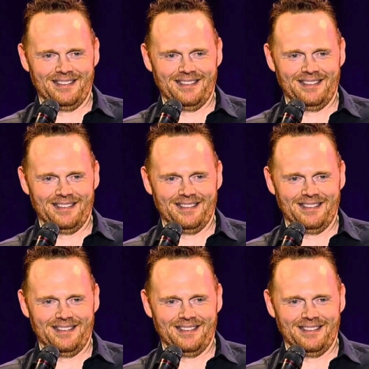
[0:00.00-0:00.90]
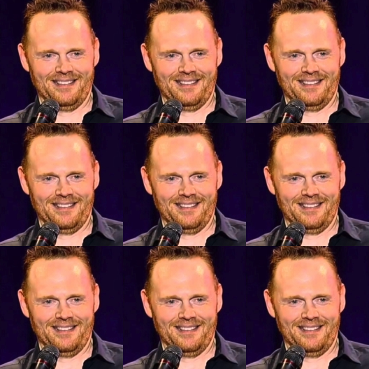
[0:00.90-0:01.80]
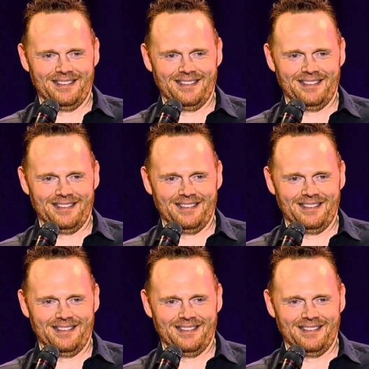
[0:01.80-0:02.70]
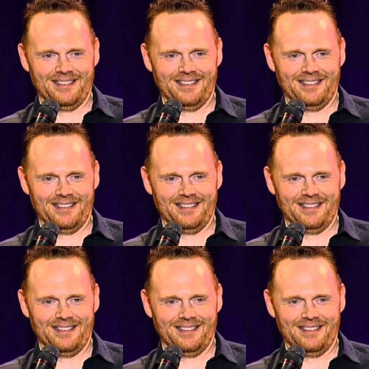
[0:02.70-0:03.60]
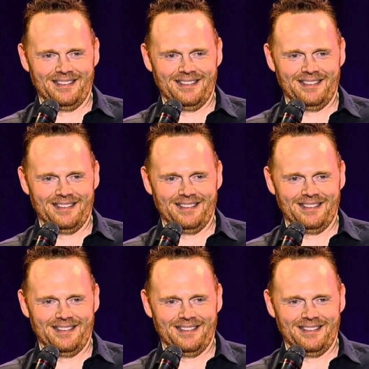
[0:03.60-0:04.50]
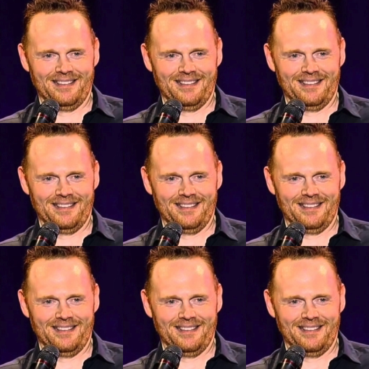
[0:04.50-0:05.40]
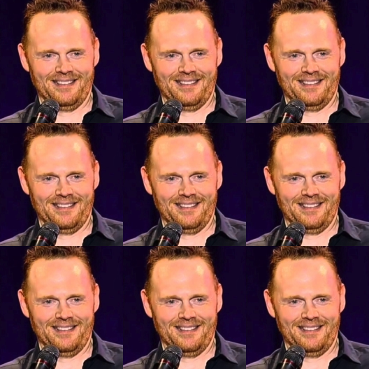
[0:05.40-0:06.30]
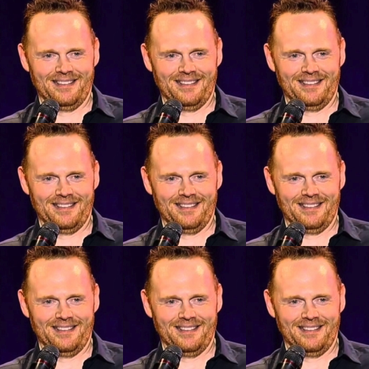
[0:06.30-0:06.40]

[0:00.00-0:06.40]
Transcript: This is a still picture; no speech is visible.